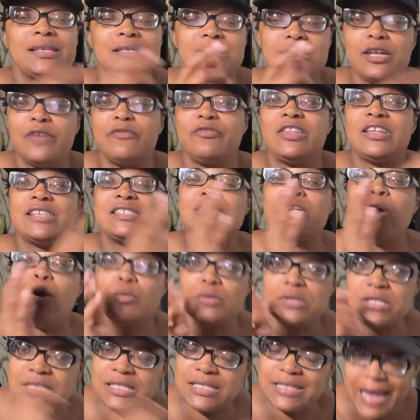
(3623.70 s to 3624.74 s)
of stuff that's
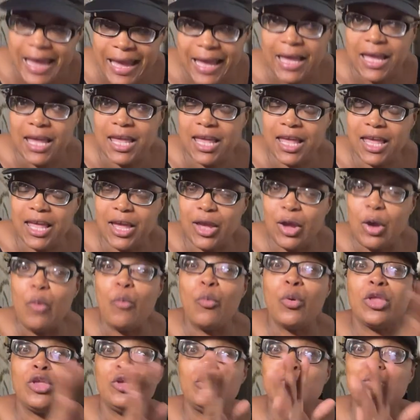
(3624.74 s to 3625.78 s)
going to stay
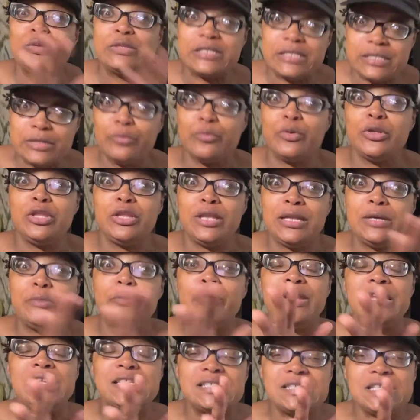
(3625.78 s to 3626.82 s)
when you when,
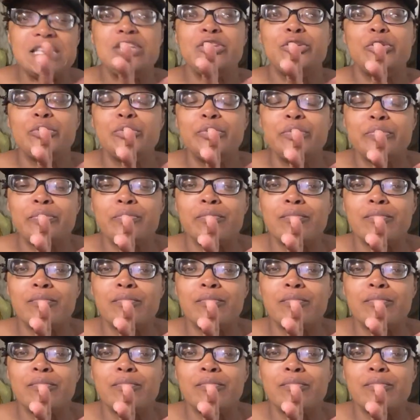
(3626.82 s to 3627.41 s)
when it see you,